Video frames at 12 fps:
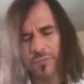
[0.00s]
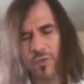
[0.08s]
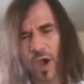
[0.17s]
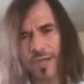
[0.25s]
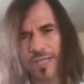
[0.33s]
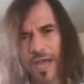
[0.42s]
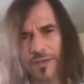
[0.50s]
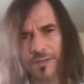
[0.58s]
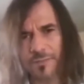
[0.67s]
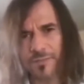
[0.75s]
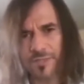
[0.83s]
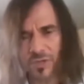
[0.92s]
Writing under
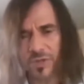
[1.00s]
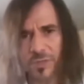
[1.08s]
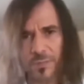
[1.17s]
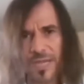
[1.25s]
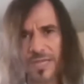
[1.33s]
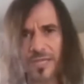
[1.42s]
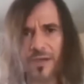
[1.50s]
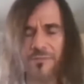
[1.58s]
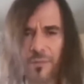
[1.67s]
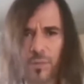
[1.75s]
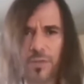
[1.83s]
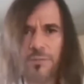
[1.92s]
the Masonic meaning of the word